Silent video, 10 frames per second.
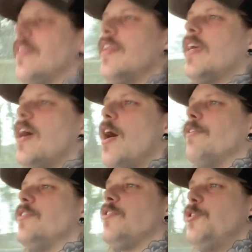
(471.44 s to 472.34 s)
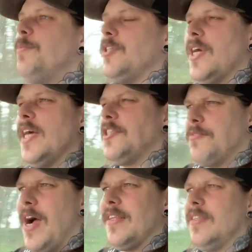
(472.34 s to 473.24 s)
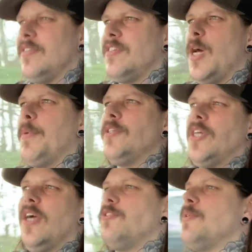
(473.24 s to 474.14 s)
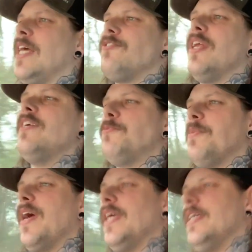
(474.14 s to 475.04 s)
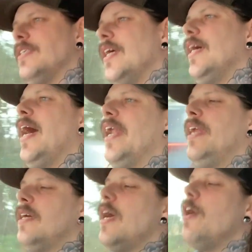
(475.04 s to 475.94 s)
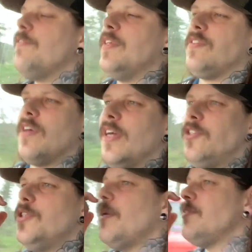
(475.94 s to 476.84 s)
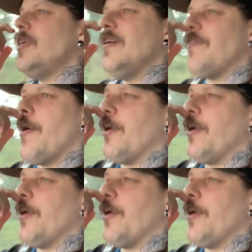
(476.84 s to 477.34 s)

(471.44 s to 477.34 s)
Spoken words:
that the car is supercharged rather than turbocharged or naturally aspirated. And in a car of this size, you don't see it very